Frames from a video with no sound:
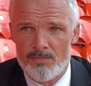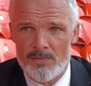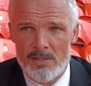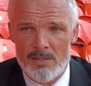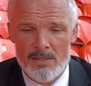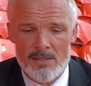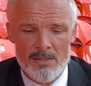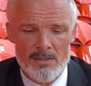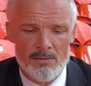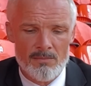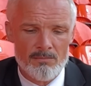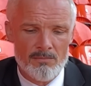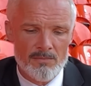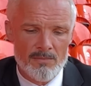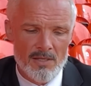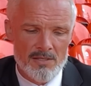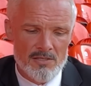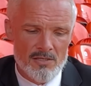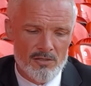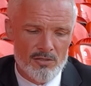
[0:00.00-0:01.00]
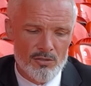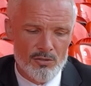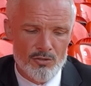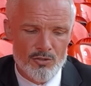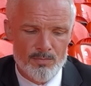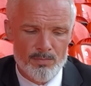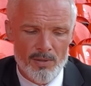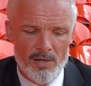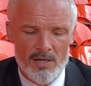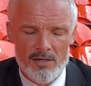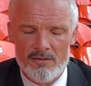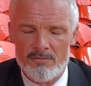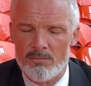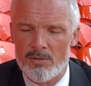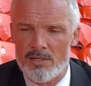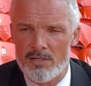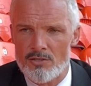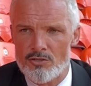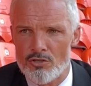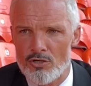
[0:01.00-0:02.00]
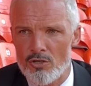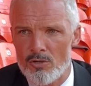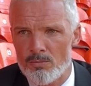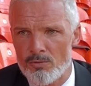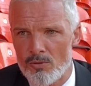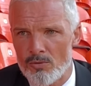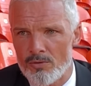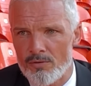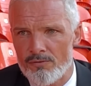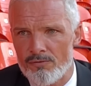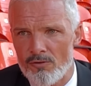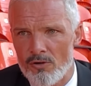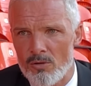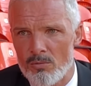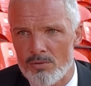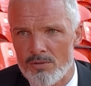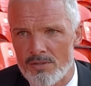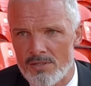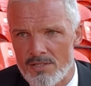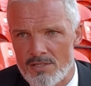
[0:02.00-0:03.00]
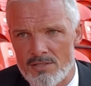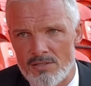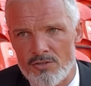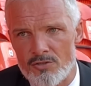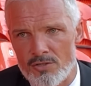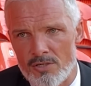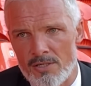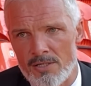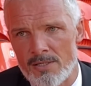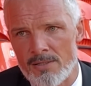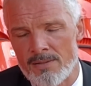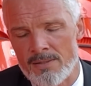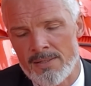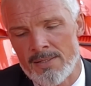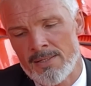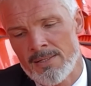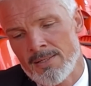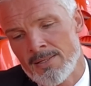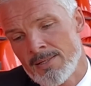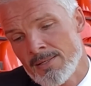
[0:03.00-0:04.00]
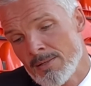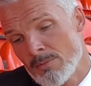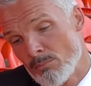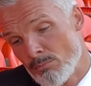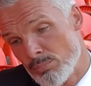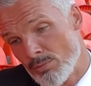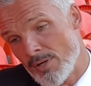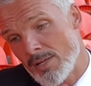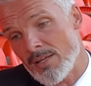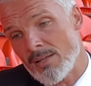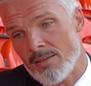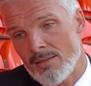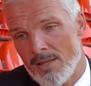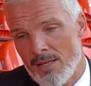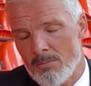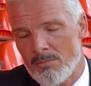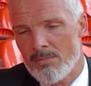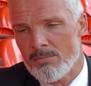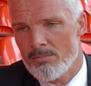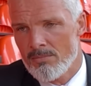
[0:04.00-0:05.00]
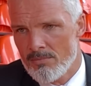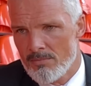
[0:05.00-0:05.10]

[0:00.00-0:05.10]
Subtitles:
That's a huge part of my job going forward, is to try and bring them